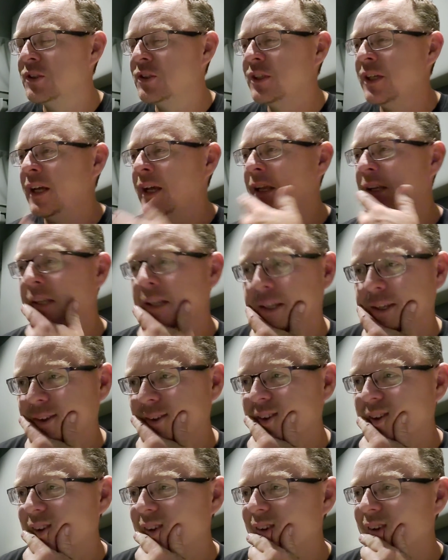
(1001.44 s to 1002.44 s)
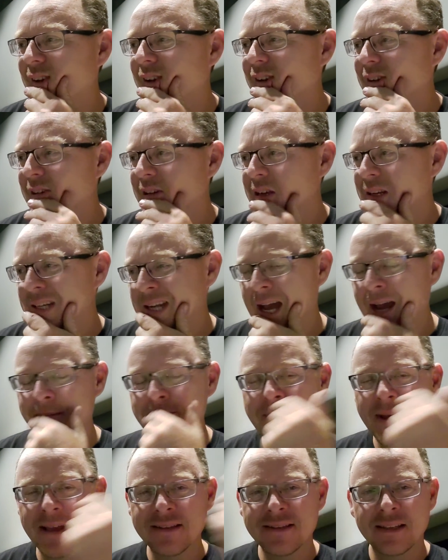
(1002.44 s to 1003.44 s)
shit. Now
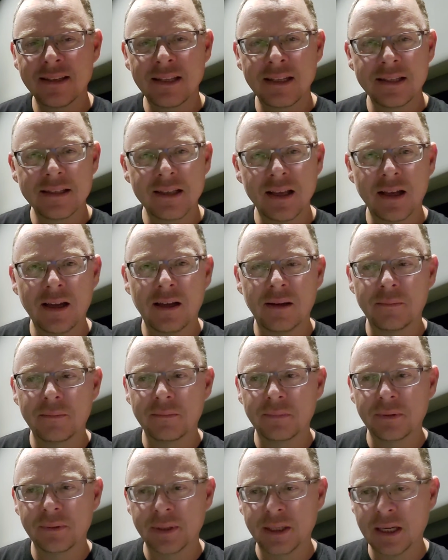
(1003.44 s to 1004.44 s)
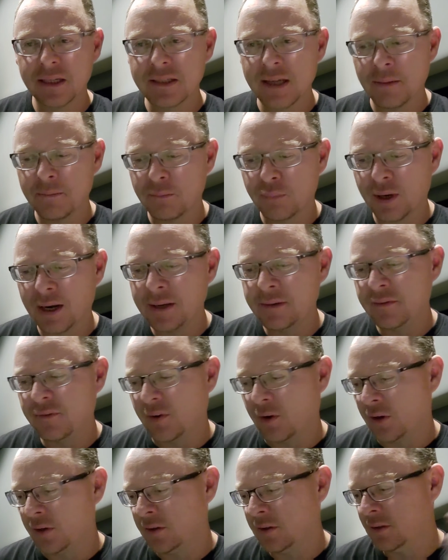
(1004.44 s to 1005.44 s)
I'm messing this up because I'm brain
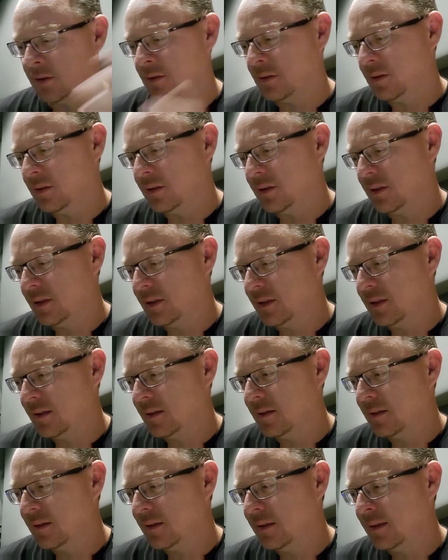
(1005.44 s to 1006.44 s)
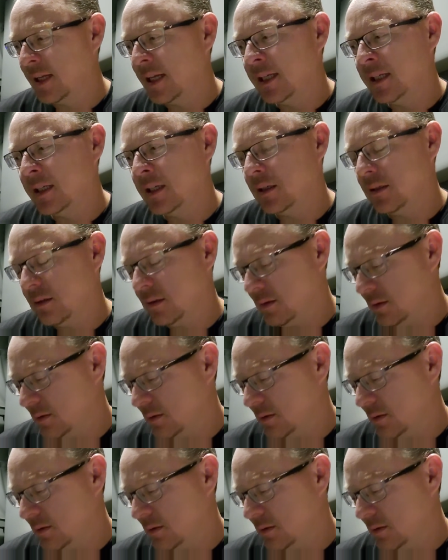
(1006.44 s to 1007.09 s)
farting. Dang it.